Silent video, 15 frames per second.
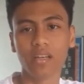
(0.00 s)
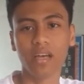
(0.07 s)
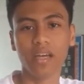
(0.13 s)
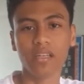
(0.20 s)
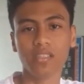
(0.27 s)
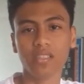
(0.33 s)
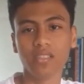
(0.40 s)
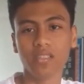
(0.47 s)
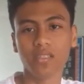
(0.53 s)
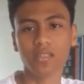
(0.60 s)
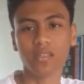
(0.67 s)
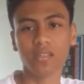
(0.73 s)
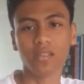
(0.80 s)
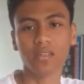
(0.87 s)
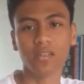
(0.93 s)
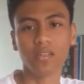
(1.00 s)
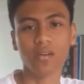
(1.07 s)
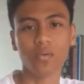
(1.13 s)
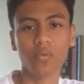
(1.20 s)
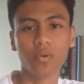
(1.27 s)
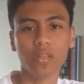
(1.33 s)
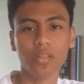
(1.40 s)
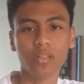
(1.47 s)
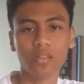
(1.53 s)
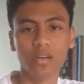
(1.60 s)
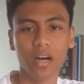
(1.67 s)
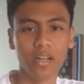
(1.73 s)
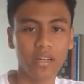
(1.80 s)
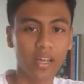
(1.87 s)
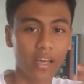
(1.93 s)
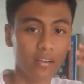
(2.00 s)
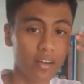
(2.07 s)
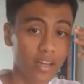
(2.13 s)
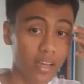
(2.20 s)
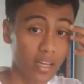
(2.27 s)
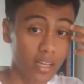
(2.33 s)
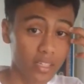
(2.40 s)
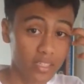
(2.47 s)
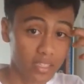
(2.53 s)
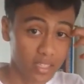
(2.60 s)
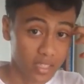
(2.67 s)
edge with indirect edge,